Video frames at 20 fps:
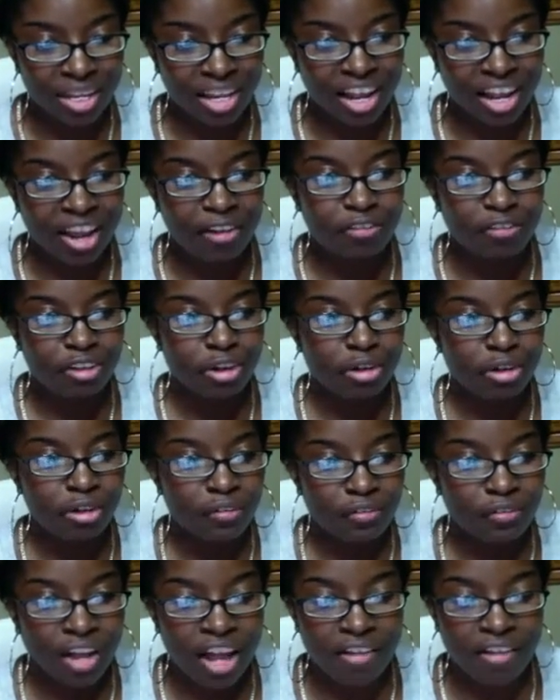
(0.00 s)
I have
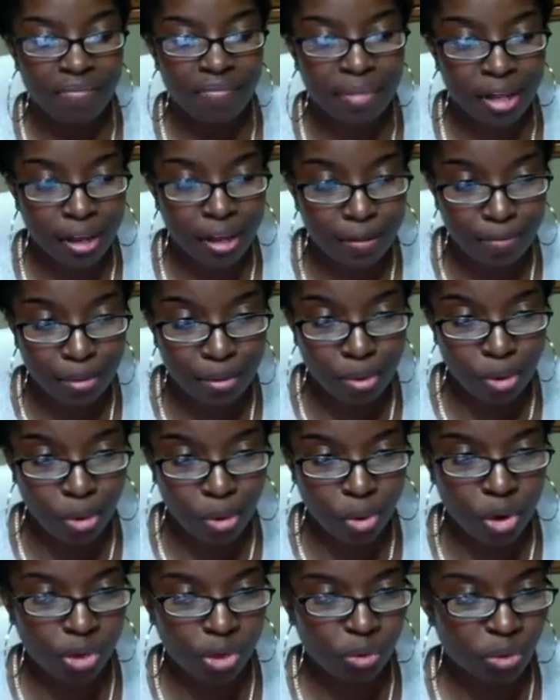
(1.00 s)
35 people
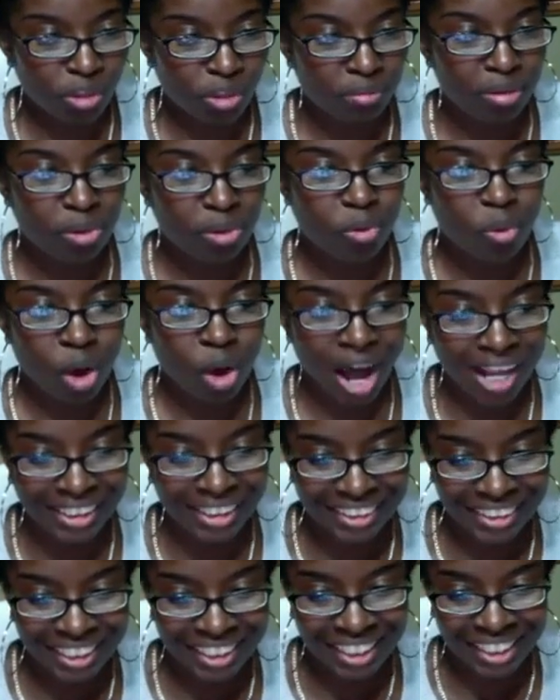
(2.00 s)
on with me
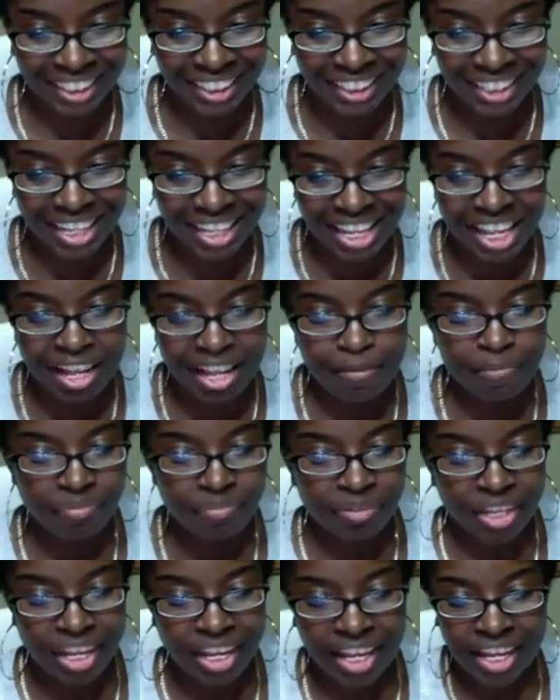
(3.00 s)
watching,
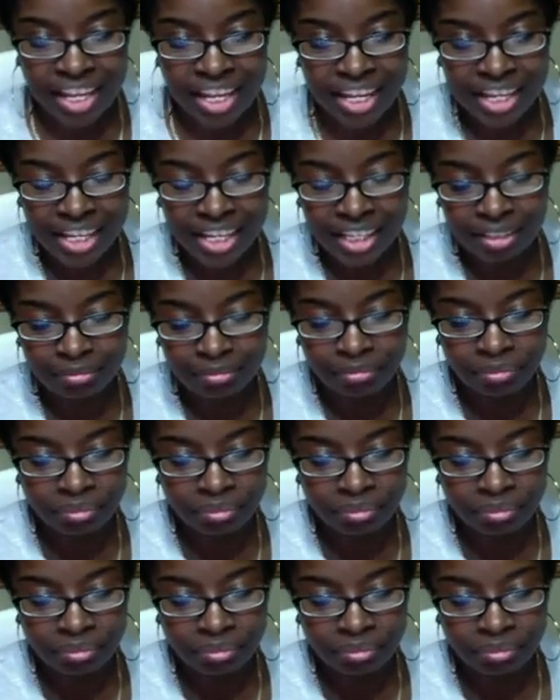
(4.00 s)
and